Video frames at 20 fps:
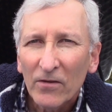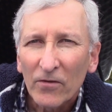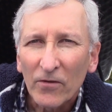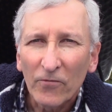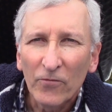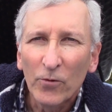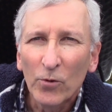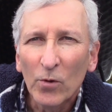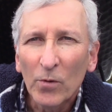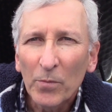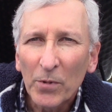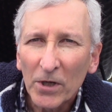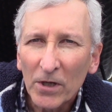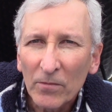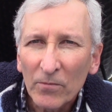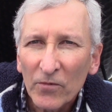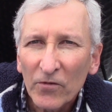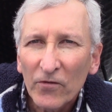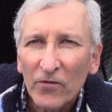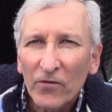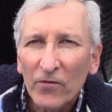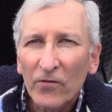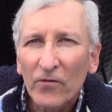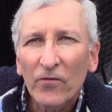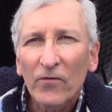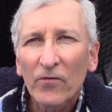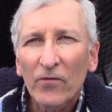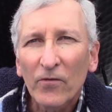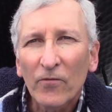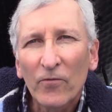the fuel
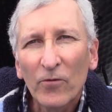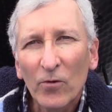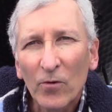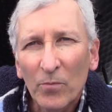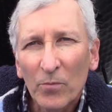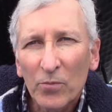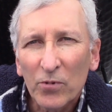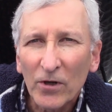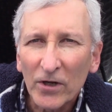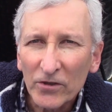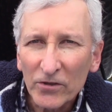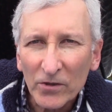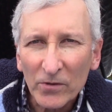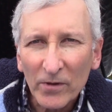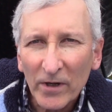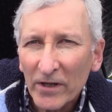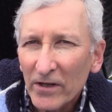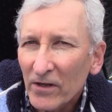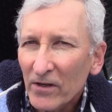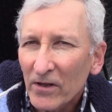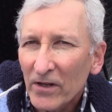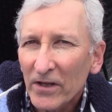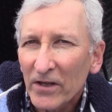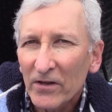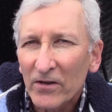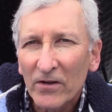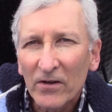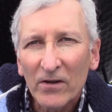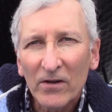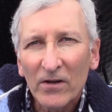pumps, the fuel pressure
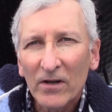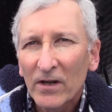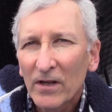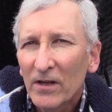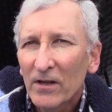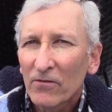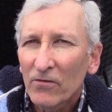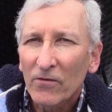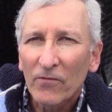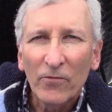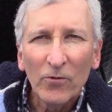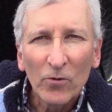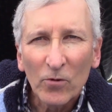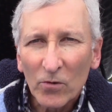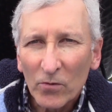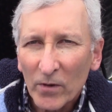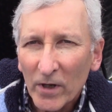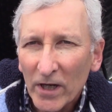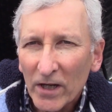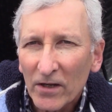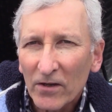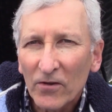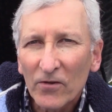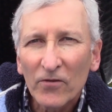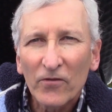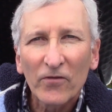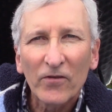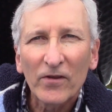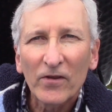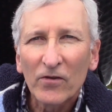regulator, the fuel
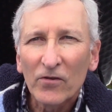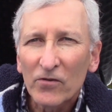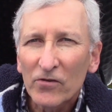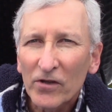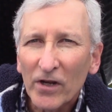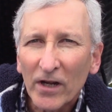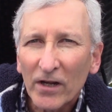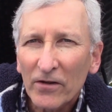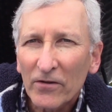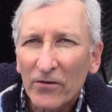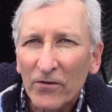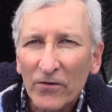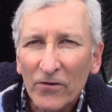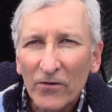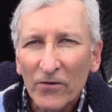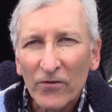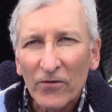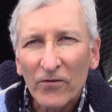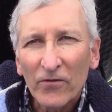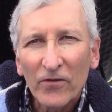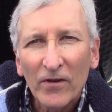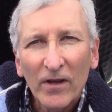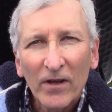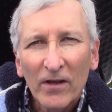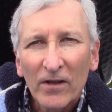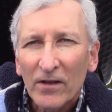rails, the injectors.